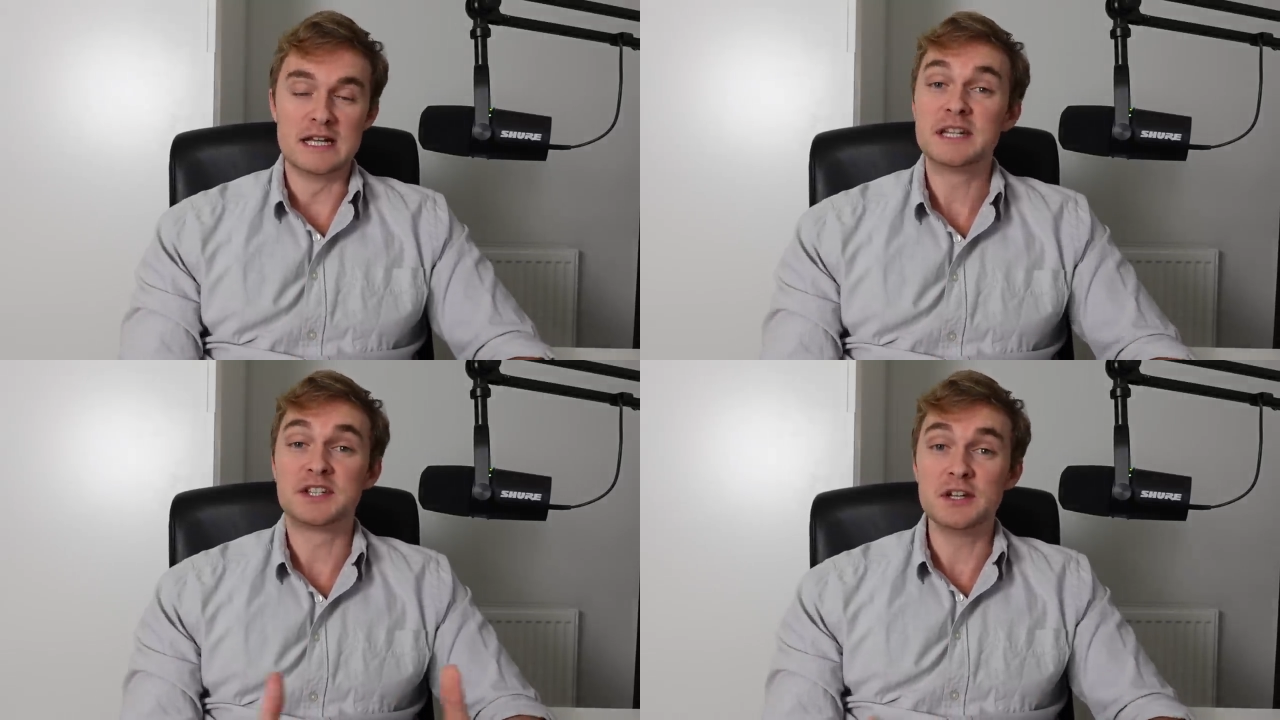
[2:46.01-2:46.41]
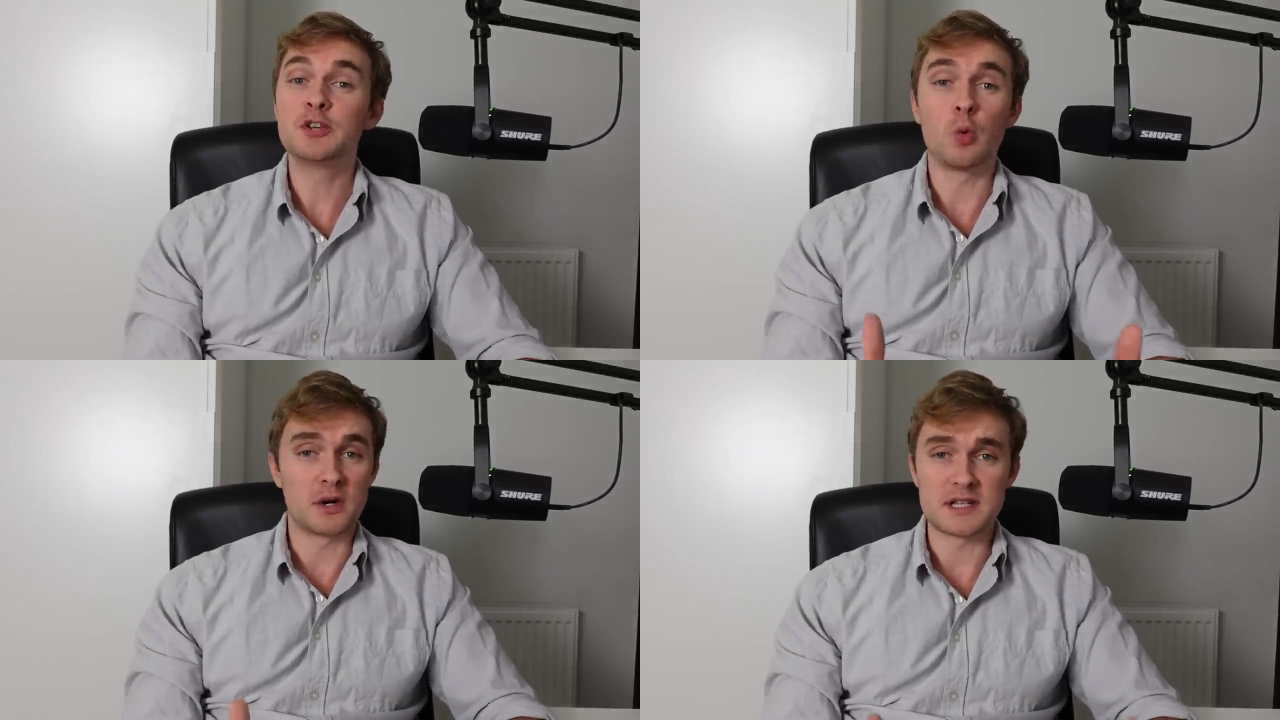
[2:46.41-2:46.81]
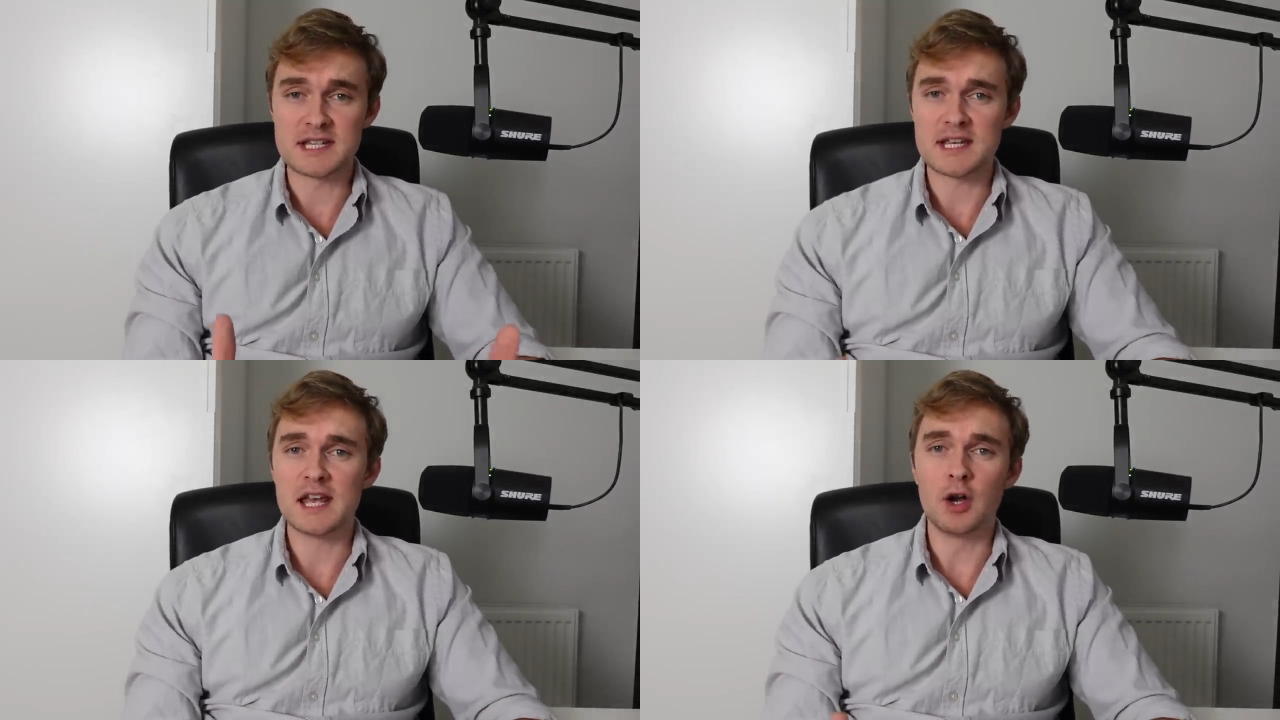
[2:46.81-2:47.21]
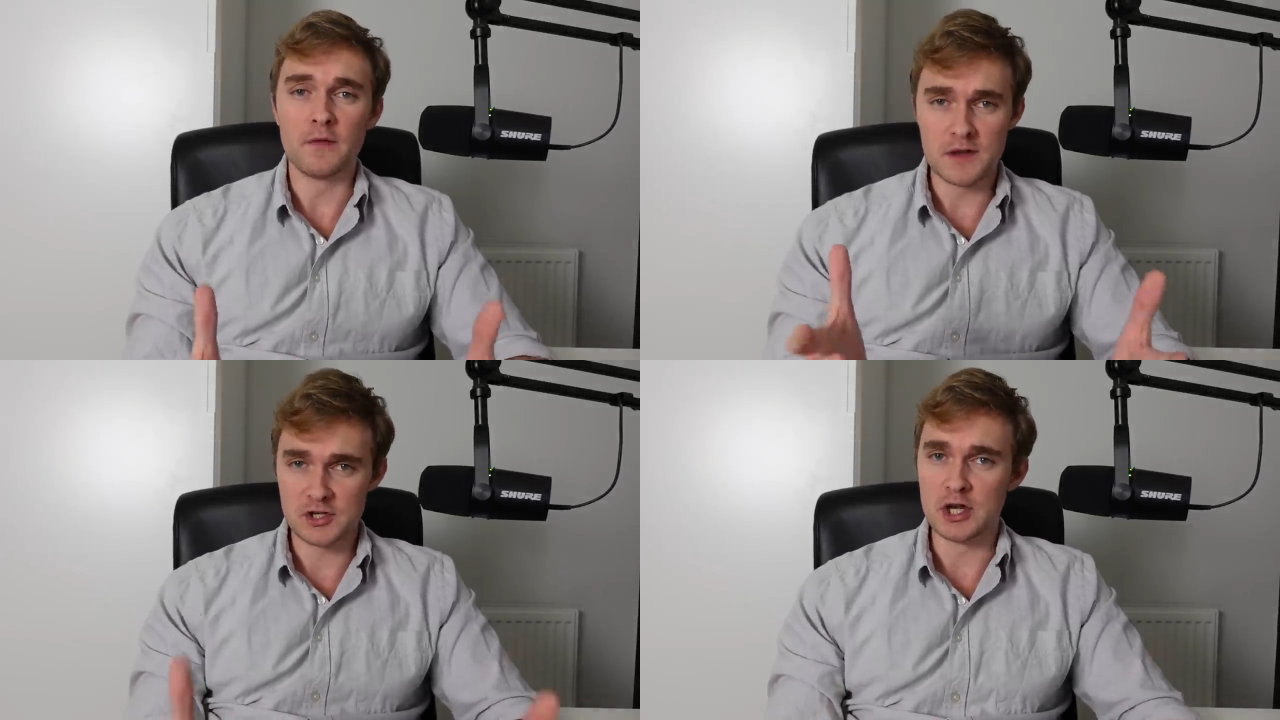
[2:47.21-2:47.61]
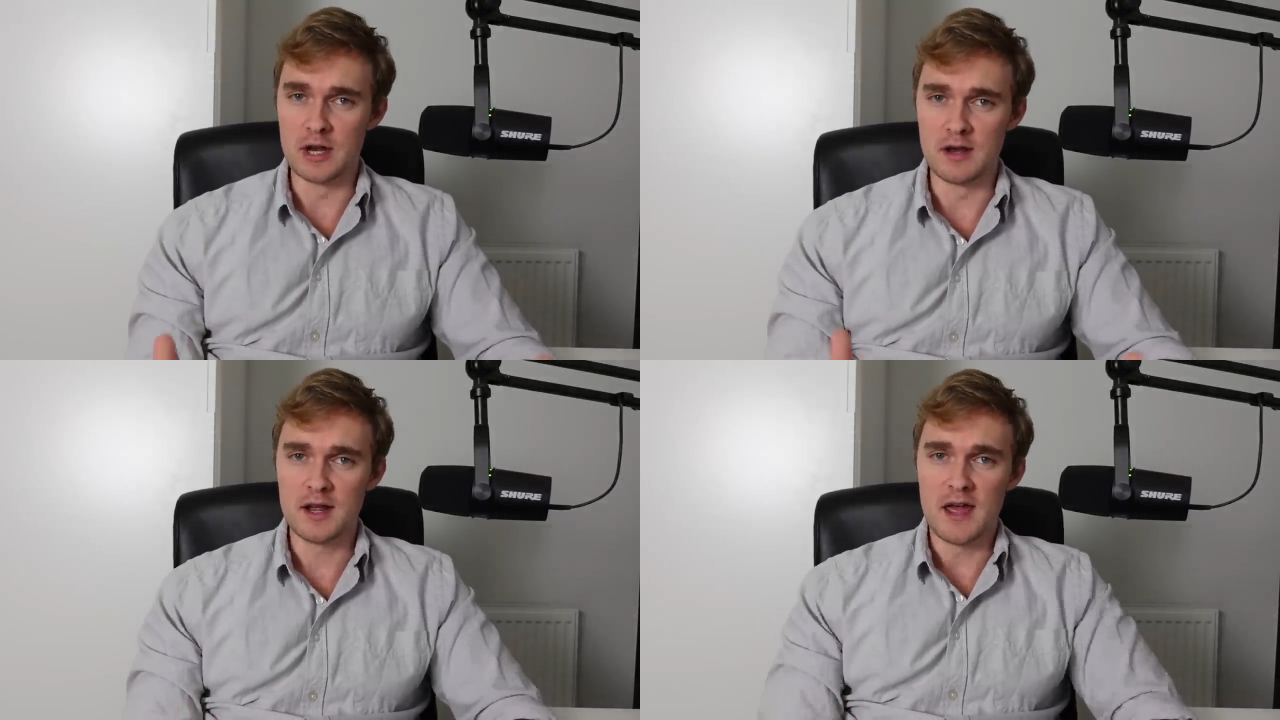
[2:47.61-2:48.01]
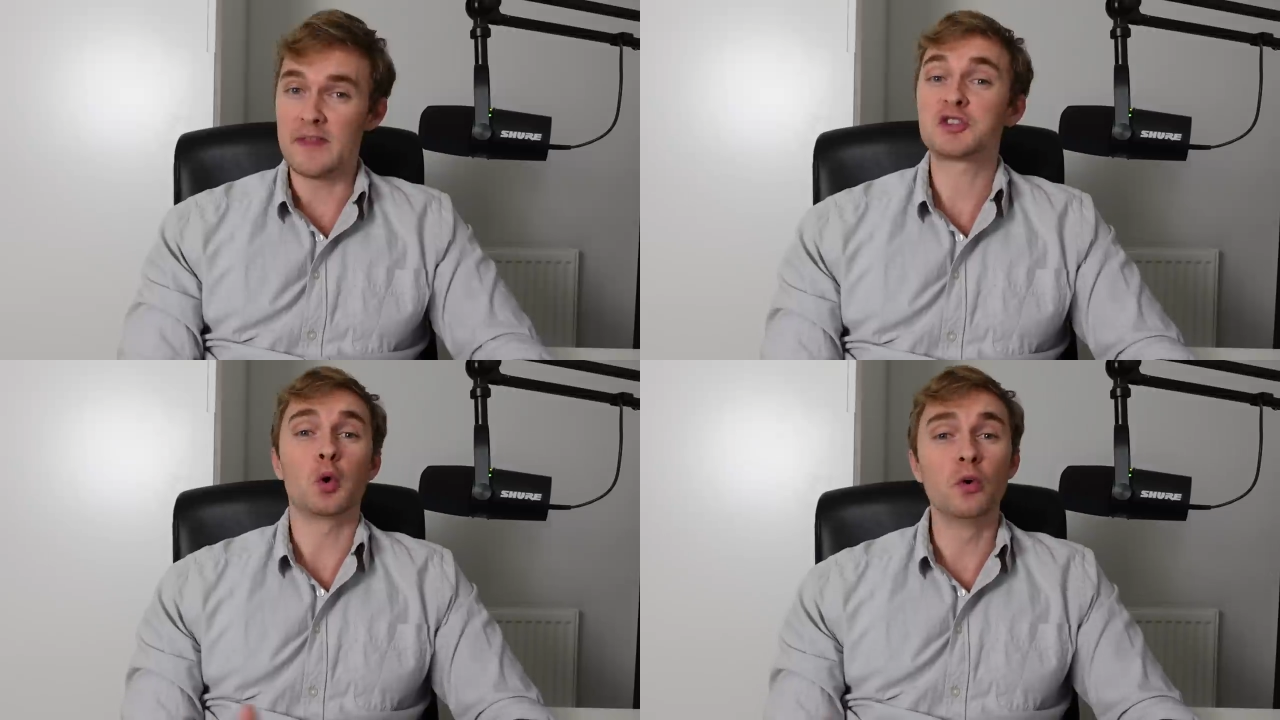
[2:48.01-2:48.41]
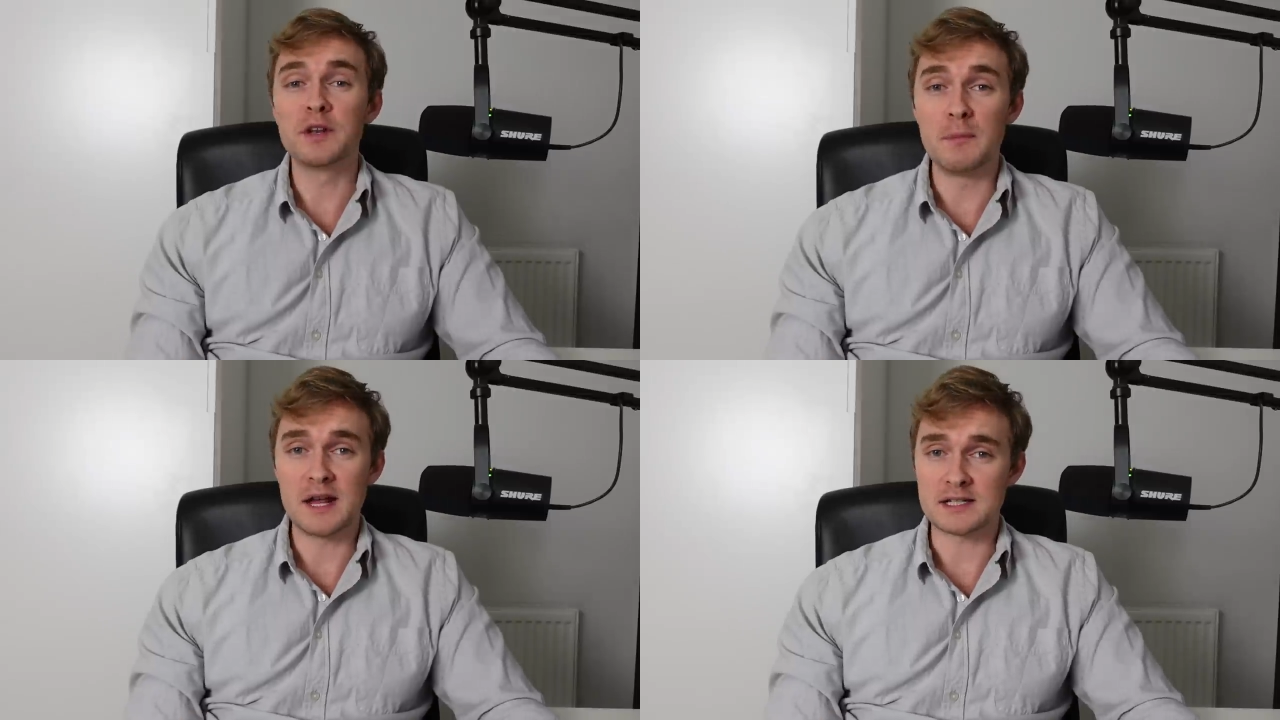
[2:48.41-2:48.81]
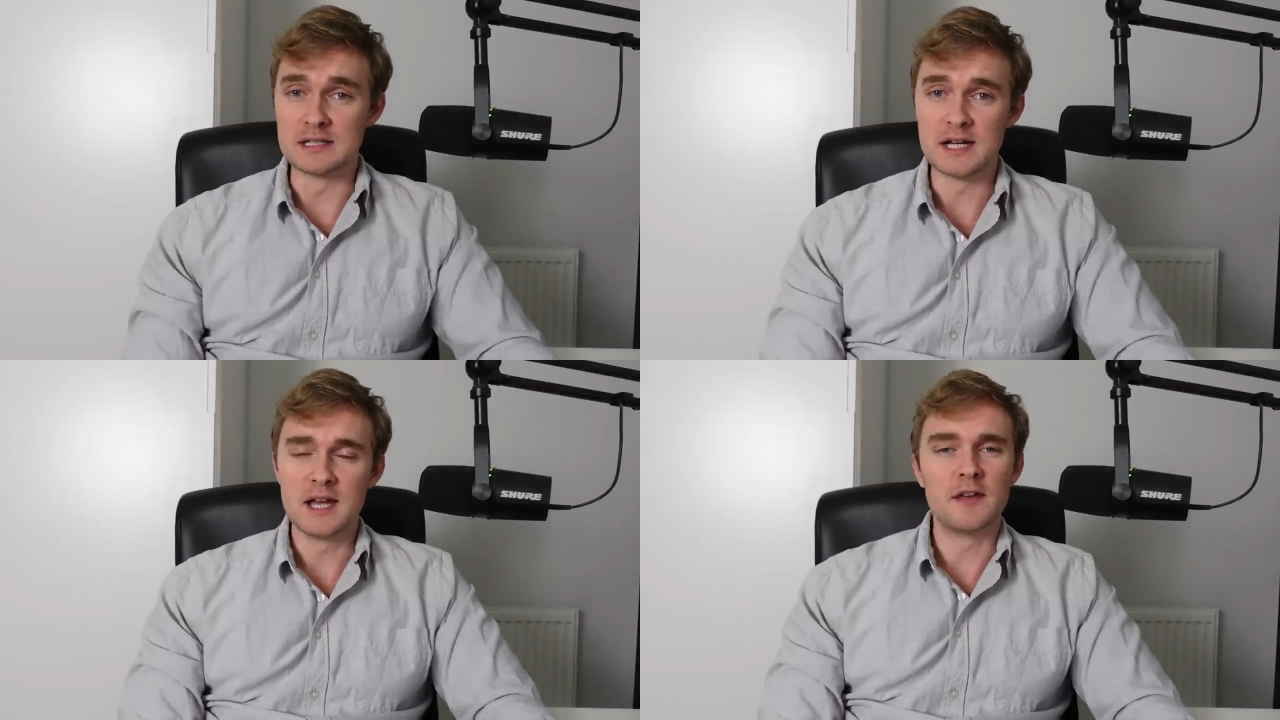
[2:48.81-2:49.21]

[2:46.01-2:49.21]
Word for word: it did what it said on the tin, and that's all that mattered.